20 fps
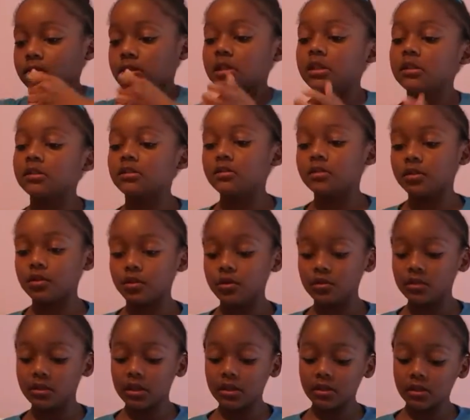These
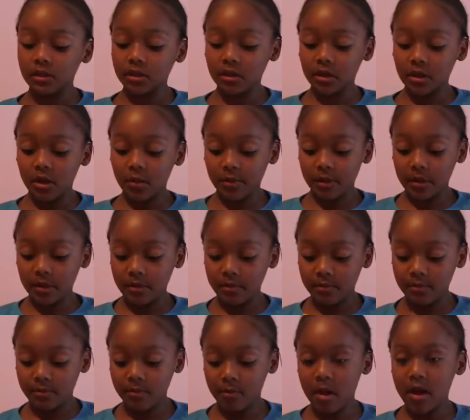Twozies are going to be
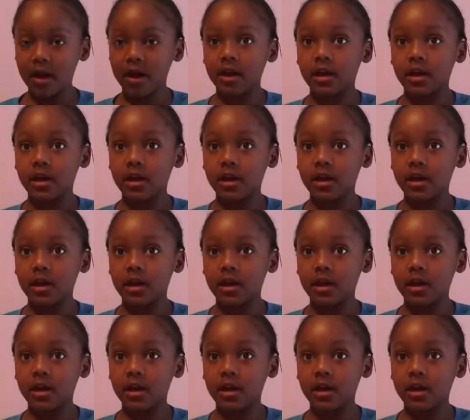my